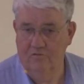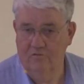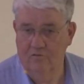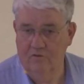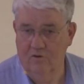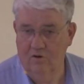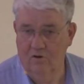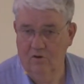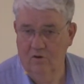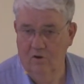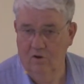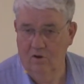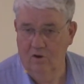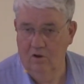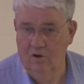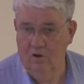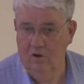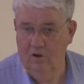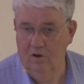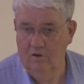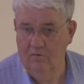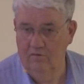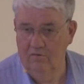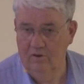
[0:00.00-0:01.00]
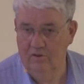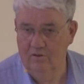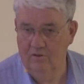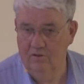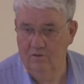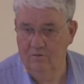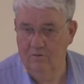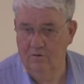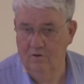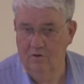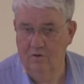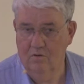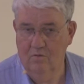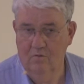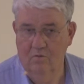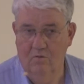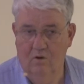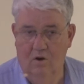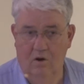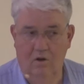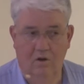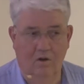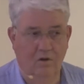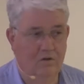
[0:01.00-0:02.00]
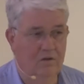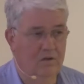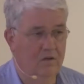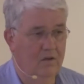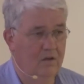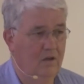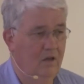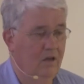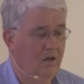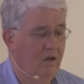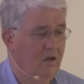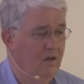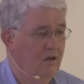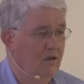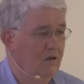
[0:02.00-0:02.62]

for all of its quality